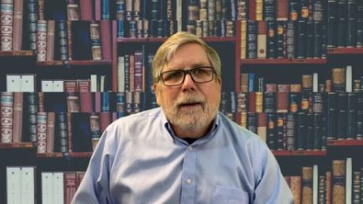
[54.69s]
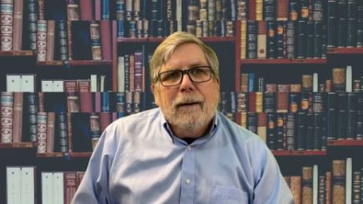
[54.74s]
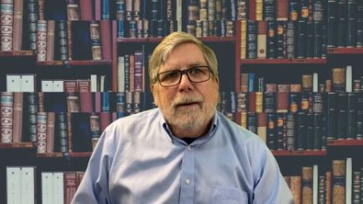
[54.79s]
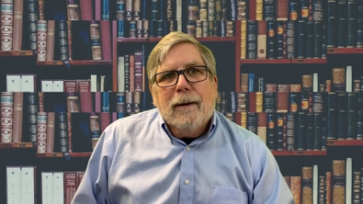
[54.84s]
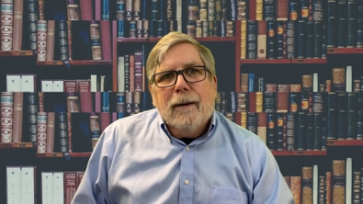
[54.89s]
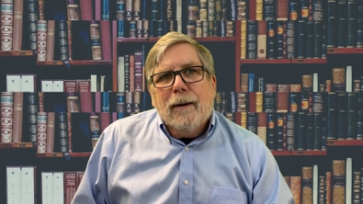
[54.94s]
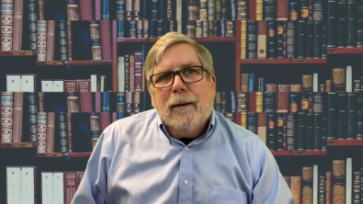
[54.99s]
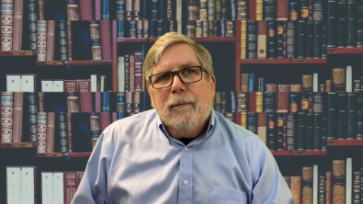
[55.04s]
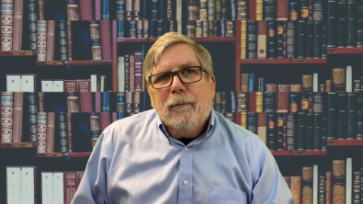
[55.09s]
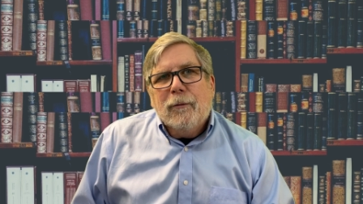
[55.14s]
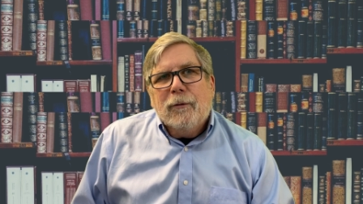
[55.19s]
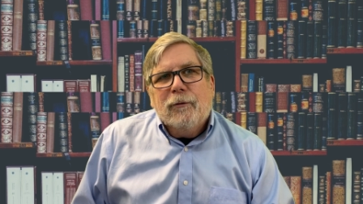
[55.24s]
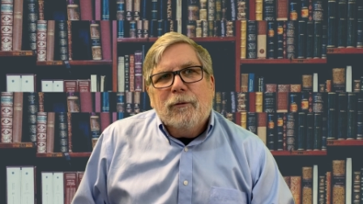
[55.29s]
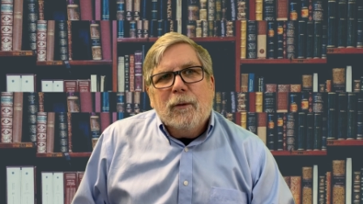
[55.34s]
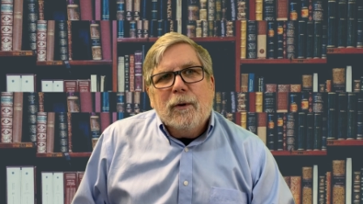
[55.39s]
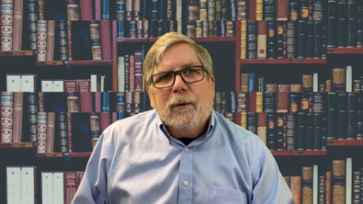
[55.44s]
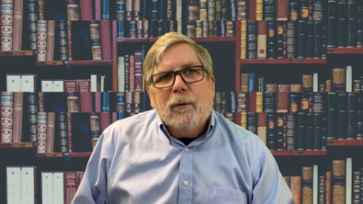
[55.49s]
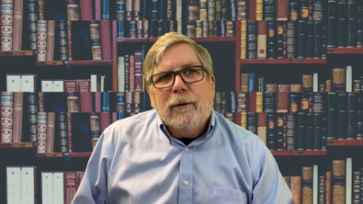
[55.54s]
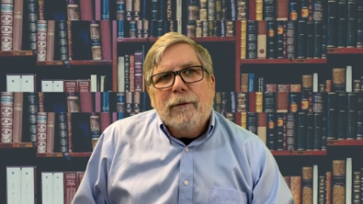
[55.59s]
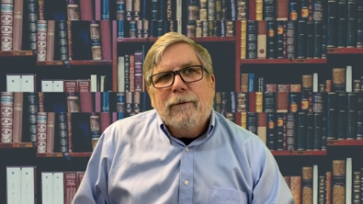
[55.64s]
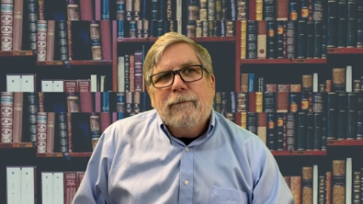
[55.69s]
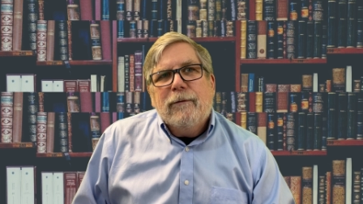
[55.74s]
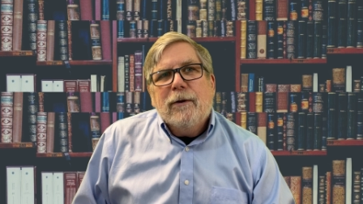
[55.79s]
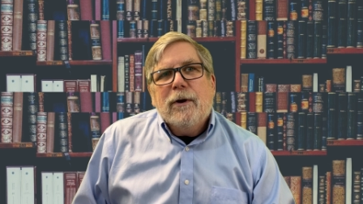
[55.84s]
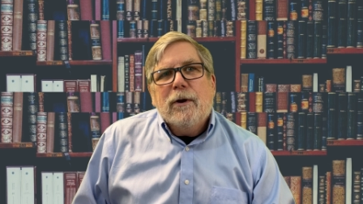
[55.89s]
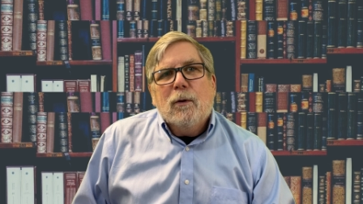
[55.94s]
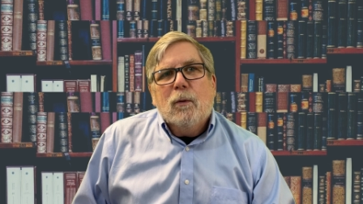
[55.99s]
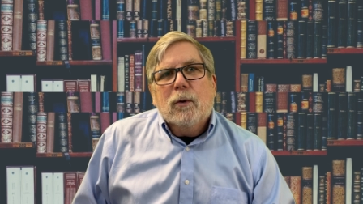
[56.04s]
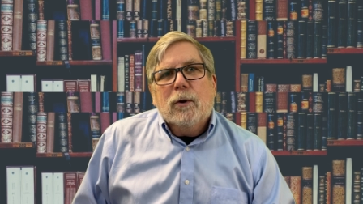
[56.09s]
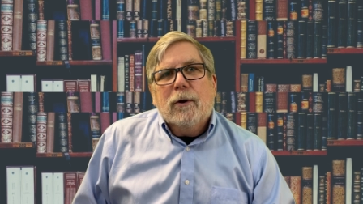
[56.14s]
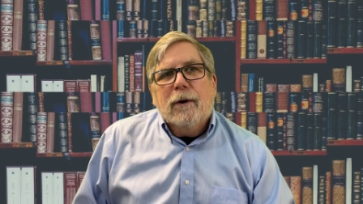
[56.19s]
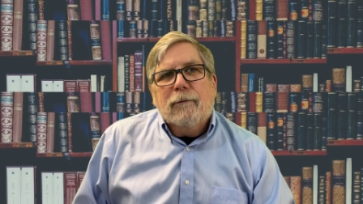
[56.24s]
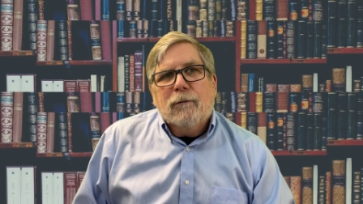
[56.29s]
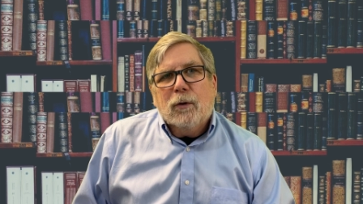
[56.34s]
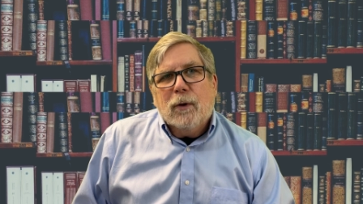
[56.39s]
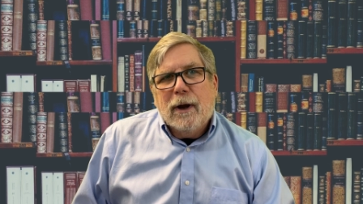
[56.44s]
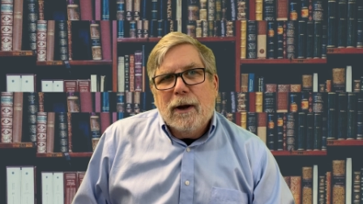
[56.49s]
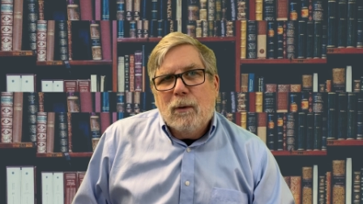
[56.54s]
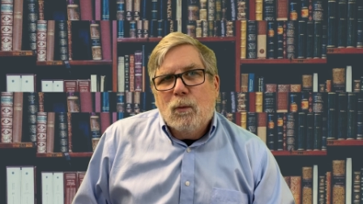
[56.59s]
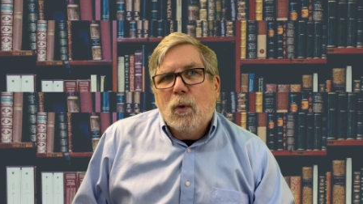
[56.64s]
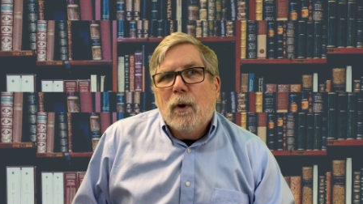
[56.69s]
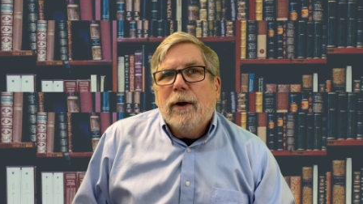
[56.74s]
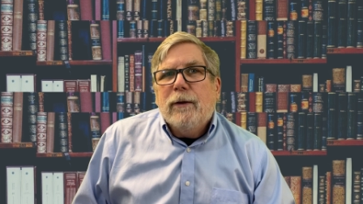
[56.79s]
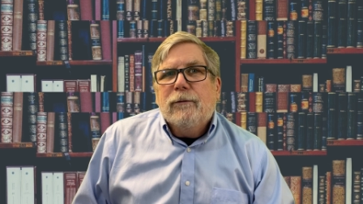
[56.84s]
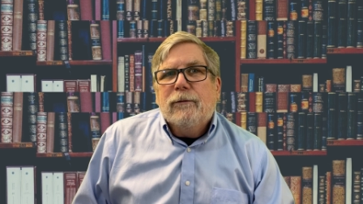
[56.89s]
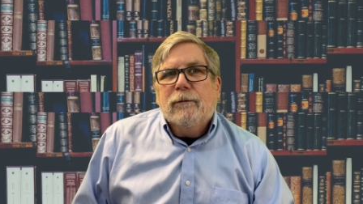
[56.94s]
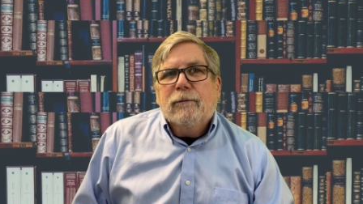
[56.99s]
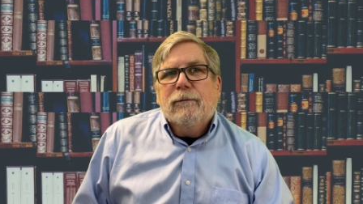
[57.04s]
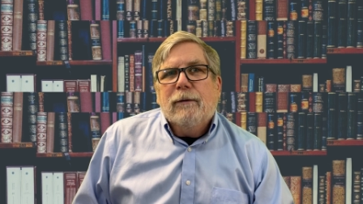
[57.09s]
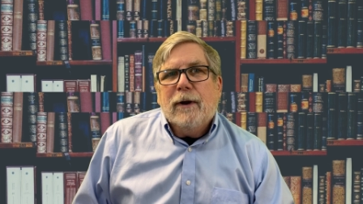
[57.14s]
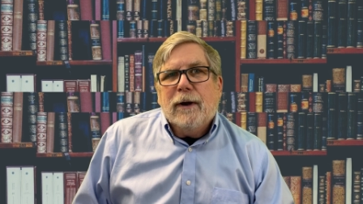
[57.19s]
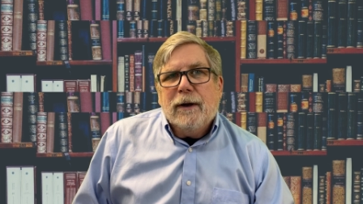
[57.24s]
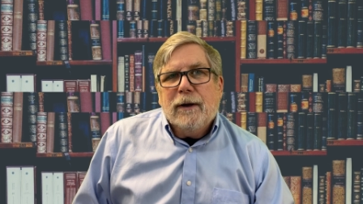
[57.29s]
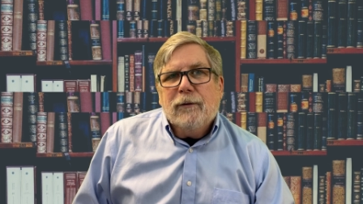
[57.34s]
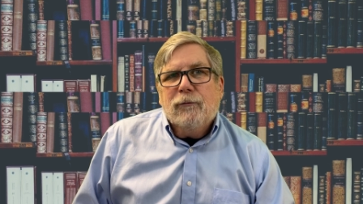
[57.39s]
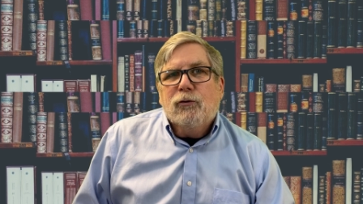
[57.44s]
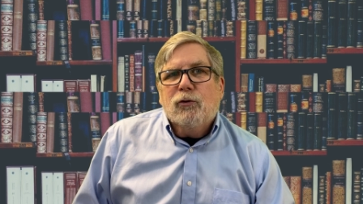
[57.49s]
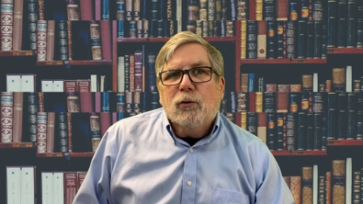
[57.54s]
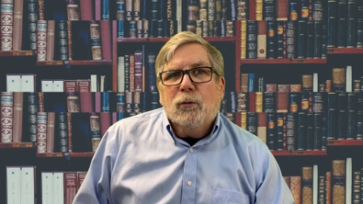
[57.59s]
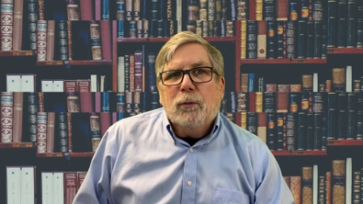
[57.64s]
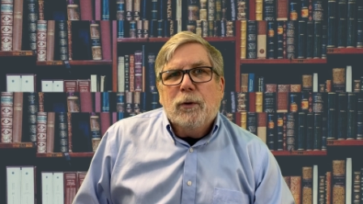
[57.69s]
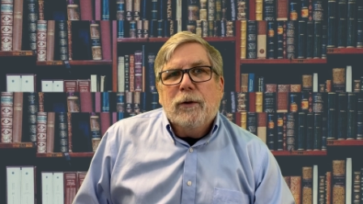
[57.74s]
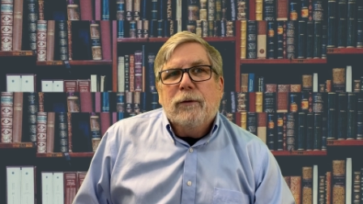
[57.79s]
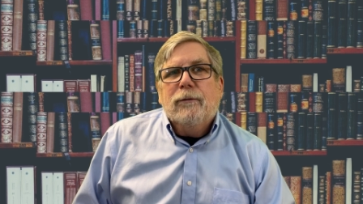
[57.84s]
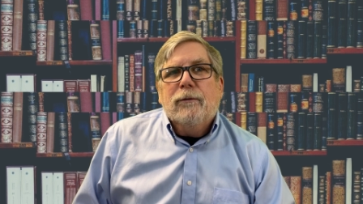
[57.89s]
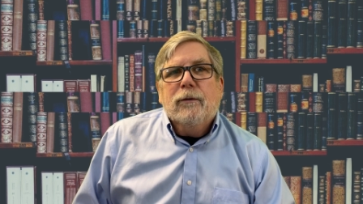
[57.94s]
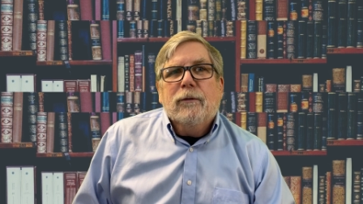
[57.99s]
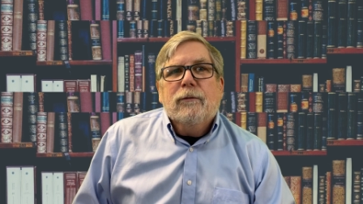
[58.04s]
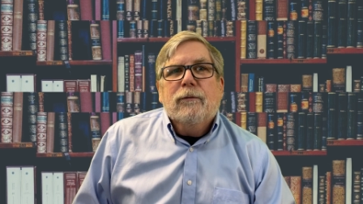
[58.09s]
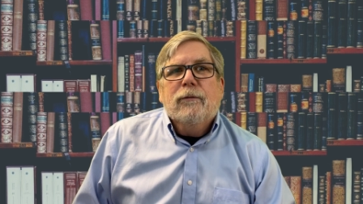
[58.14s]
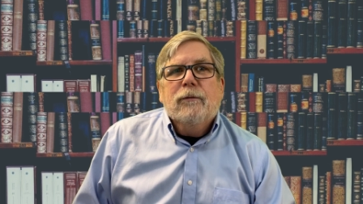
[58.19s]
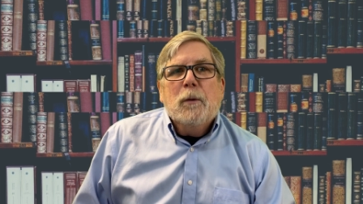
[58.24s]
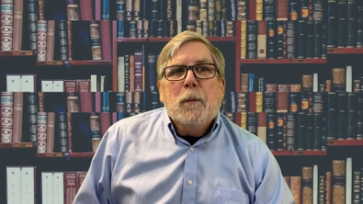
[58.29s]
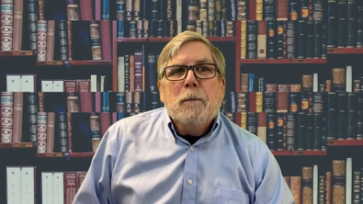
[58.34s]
Um, so, anyway, the video will cover eight ways to finance your business.